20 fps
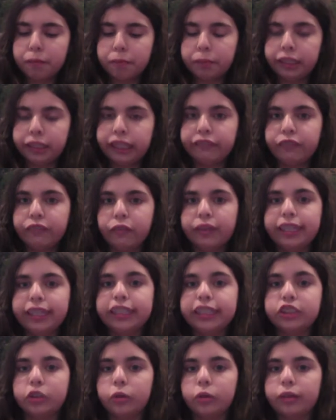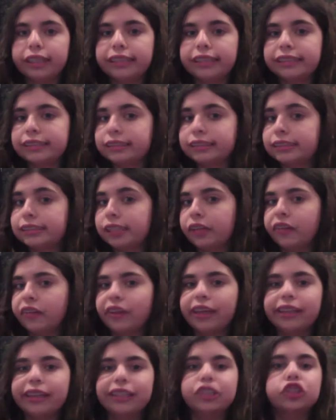But even when I don't, it's still
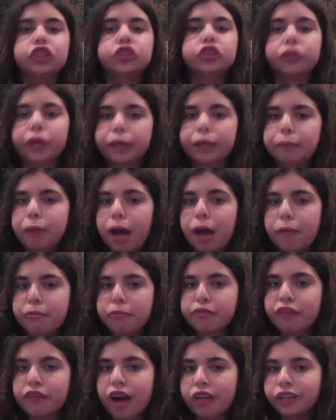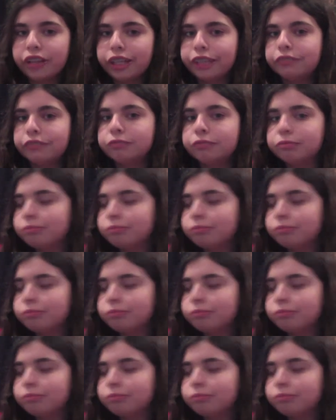like this great pop of color.